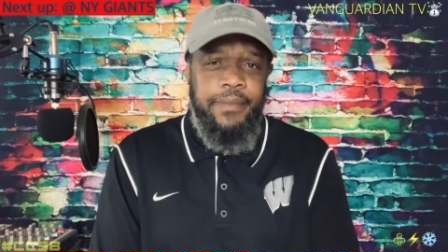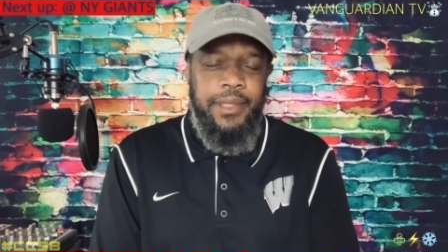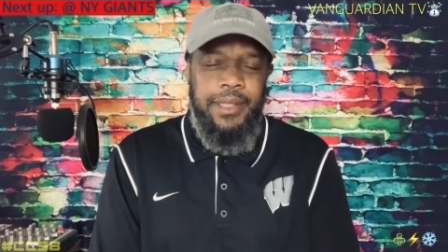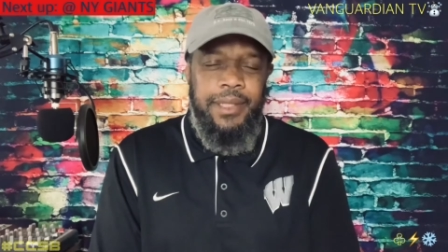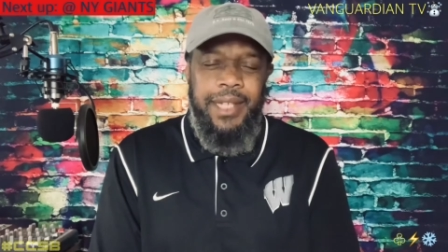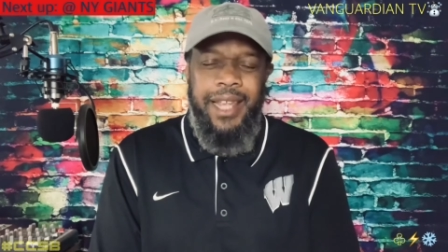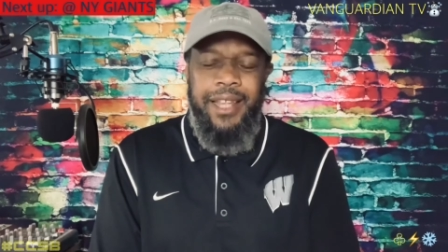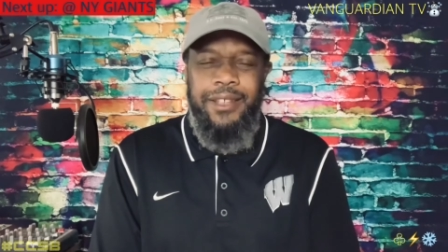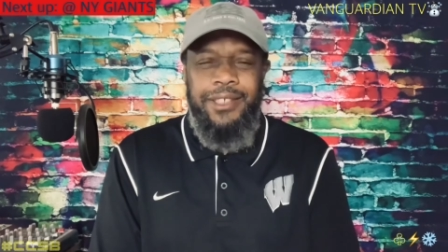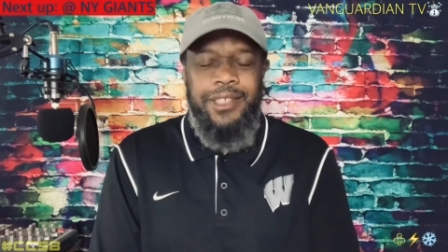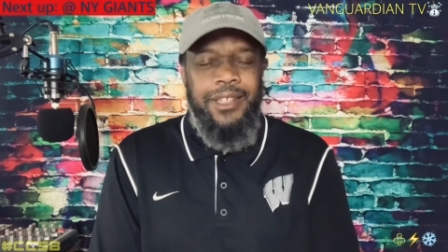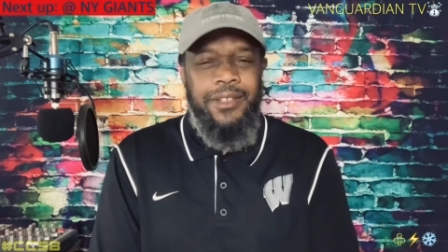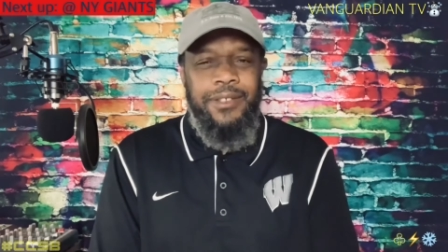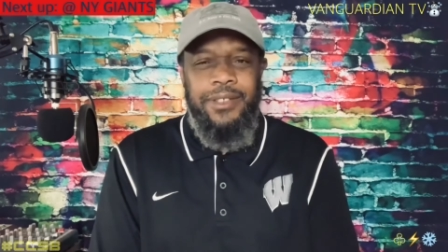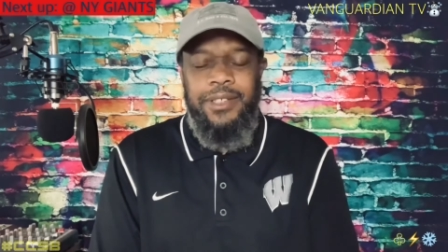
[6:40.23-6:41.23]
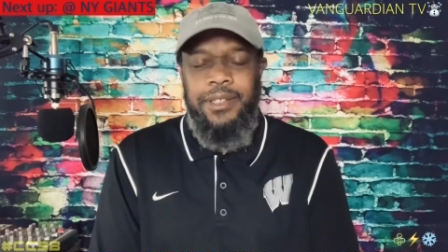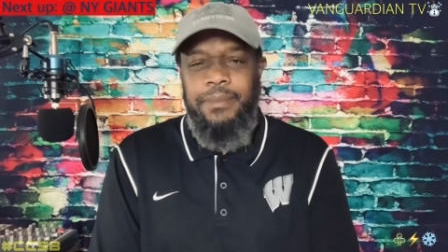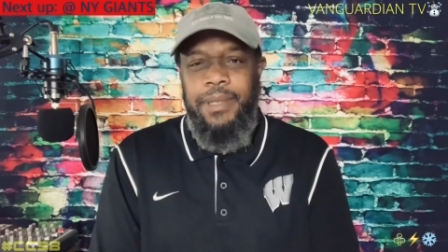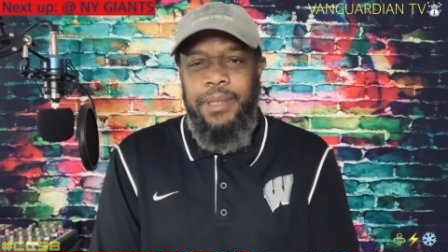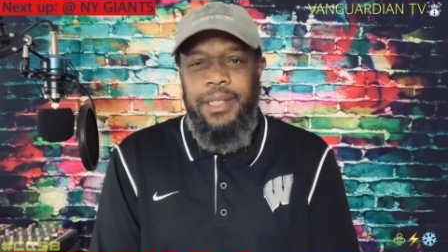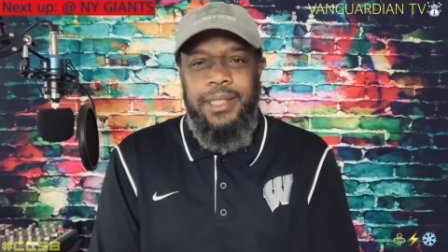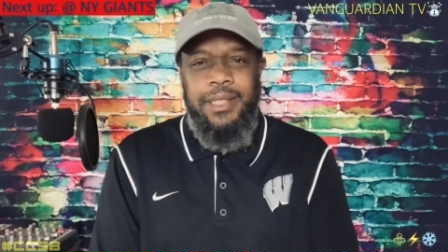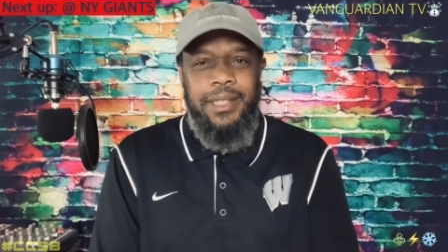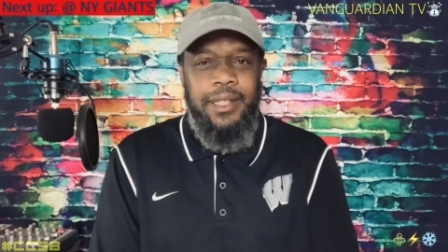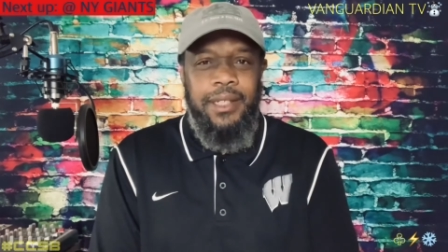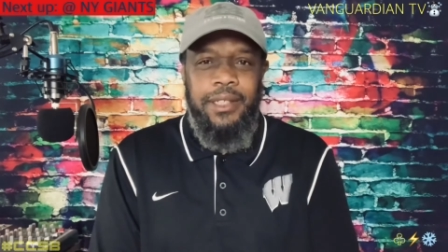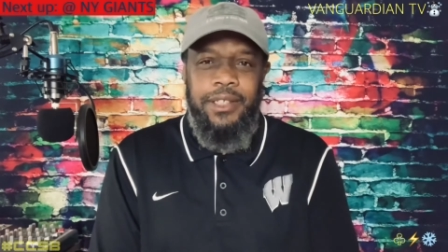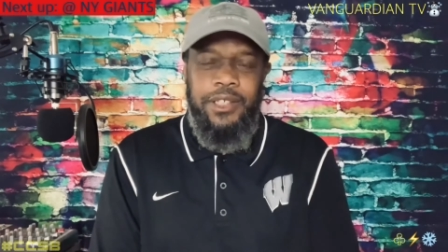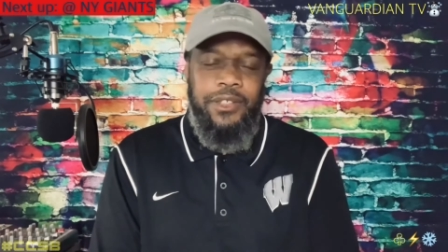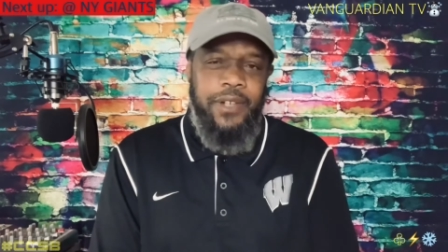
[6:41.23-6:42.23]
Daniel Jones to me still
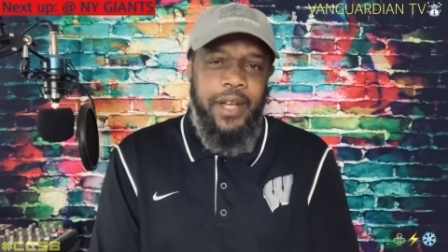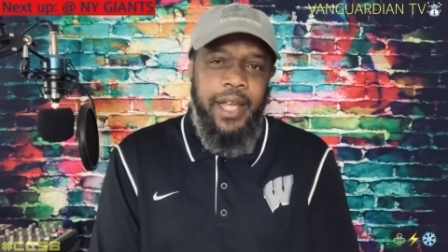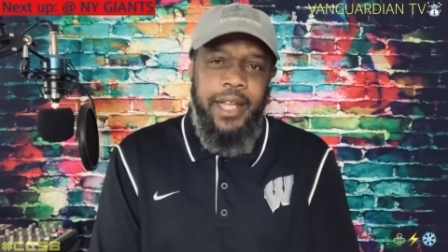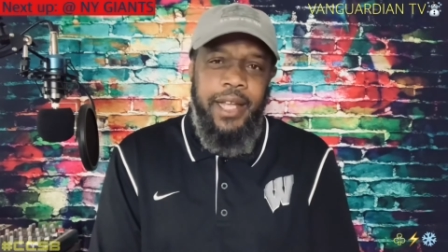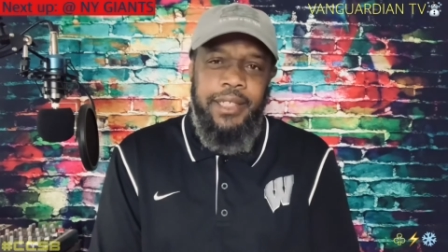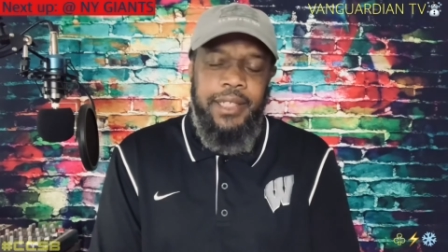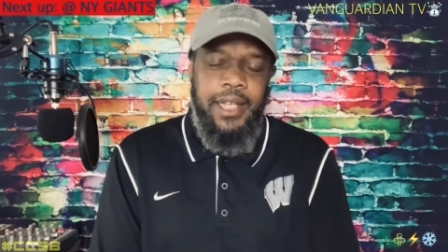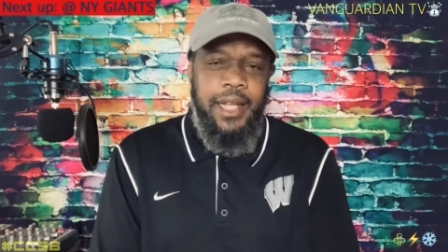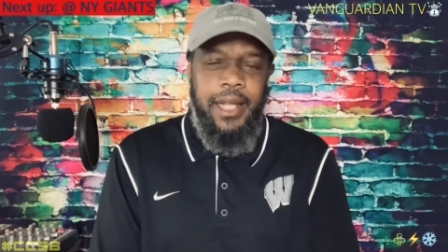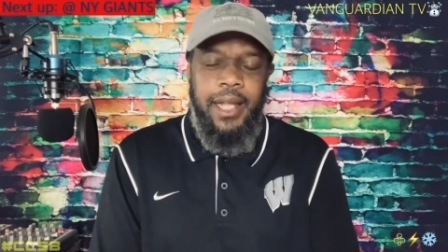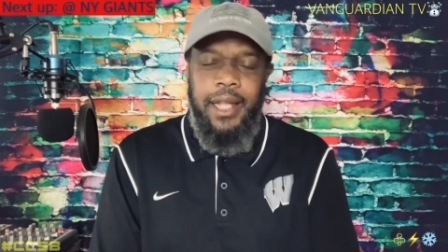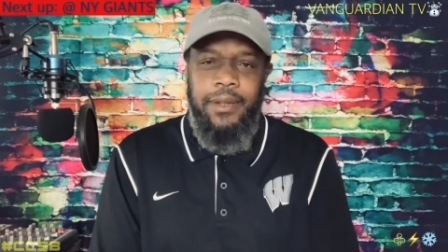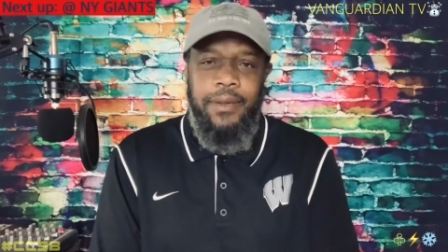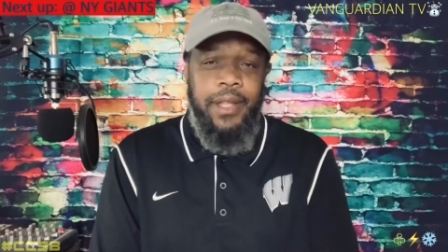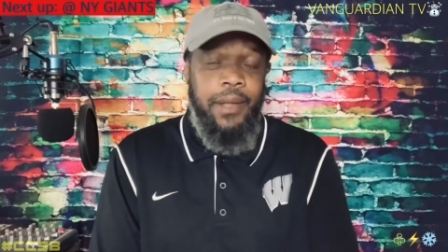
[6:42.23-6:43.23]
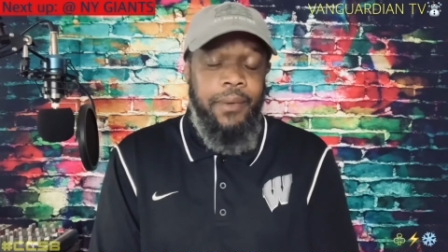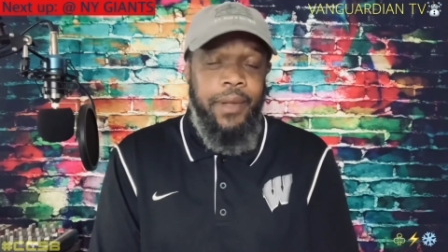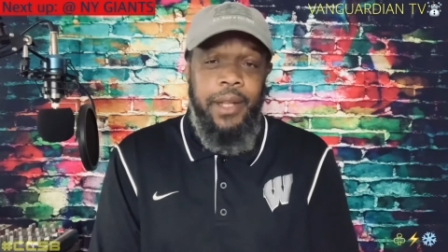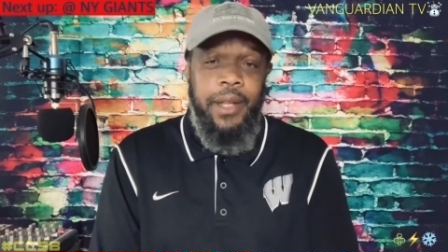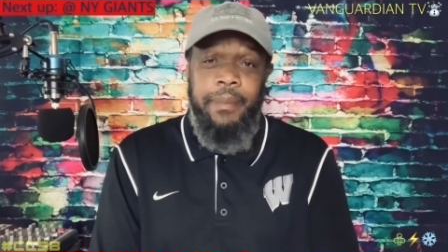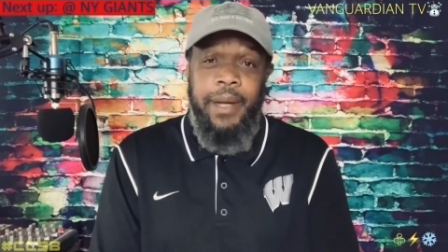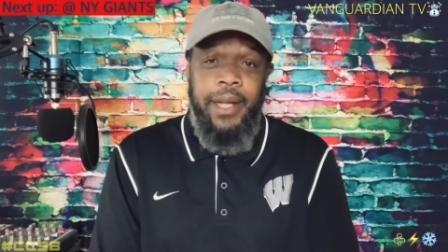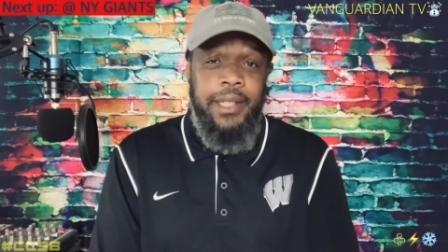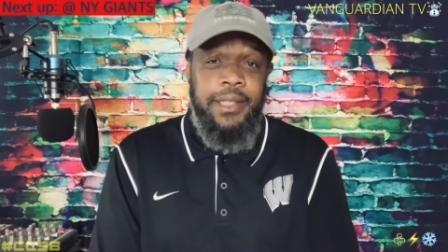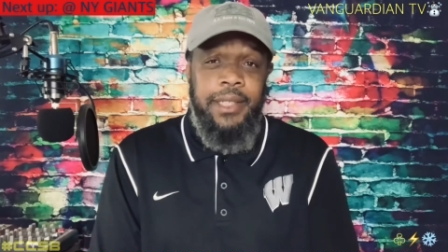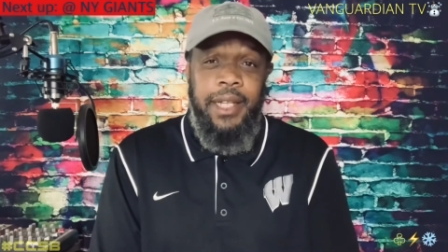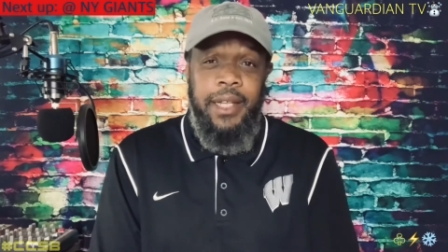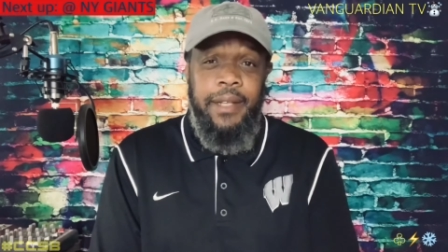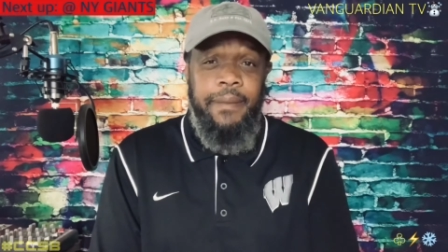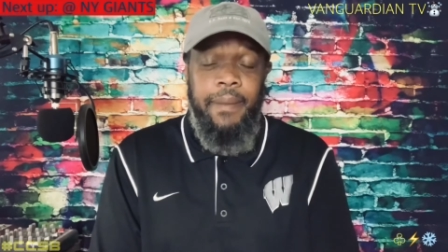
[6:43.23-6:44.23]
is trash. I, I don't care what anybody
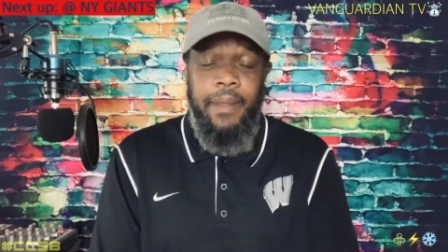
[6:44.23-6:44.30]
say.